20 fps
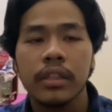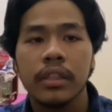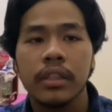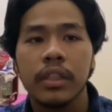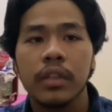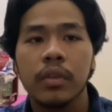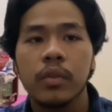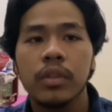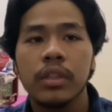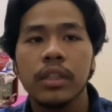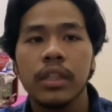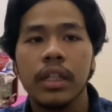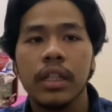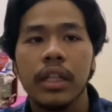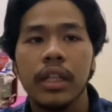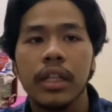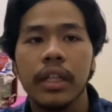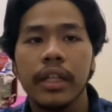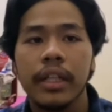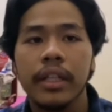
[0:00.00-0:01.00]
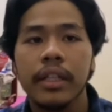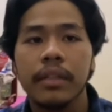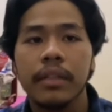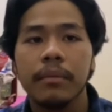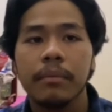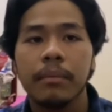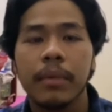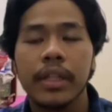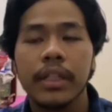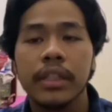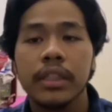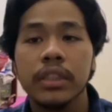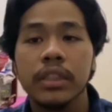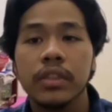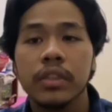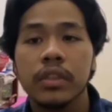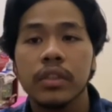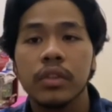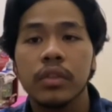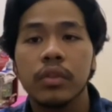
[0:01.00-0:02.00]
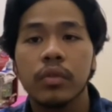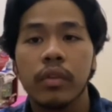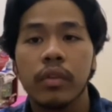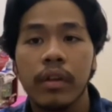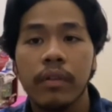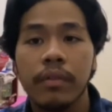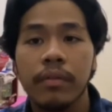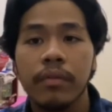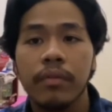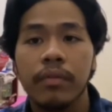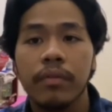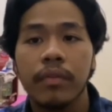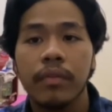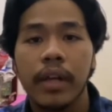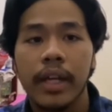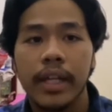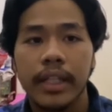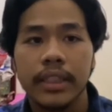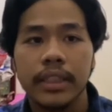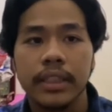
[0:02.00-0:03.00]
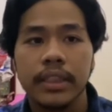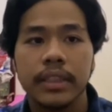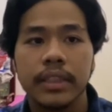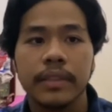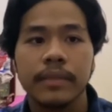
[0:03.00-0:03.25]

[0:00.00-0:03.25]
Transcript: equal 8 minus 12x.